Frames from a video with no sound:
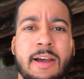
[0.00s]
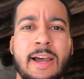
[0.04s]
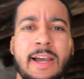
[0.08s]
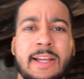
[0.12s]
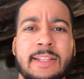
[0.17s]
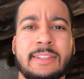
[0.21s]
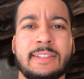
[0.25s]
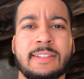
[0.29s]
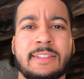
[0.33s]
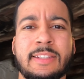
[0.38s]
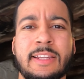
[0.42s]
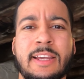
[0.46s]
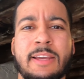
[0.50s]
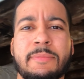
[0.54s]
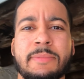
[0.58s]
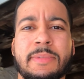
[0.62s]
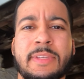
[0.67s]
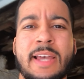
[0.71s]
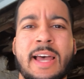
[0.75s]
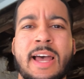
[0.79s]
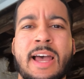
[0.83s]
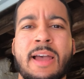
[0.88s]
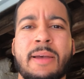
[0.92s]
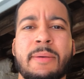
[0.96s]
at the same
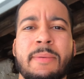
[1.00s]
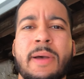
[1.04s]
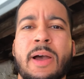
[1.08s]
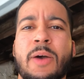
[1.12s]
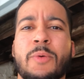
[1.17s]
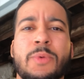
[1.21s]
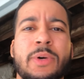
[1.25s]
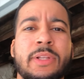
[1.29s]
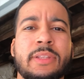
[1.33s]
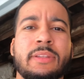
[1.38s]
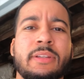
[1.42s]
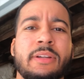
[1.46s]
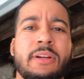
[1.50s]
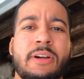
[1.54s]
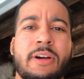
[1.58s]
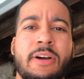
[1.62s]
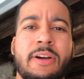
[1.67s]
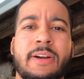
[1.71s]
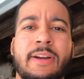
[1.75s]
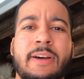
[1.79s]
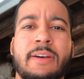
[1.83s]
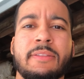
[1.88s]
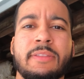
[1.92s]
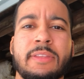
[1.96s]
time, I want the
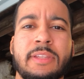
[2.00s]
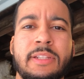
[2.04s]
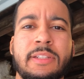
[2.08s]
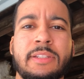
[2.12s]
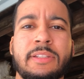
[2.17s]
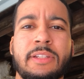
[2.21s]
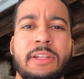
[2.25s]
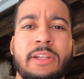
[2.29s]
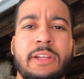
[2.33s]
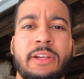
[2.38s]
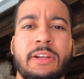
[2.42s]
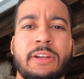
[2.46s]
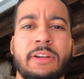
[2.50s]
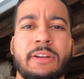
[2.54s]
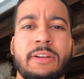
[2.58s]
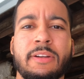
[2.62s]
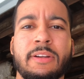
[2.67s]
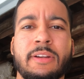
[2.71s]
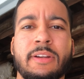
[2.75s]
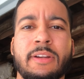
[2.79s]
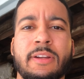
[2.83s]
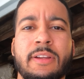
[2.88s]
car out this year,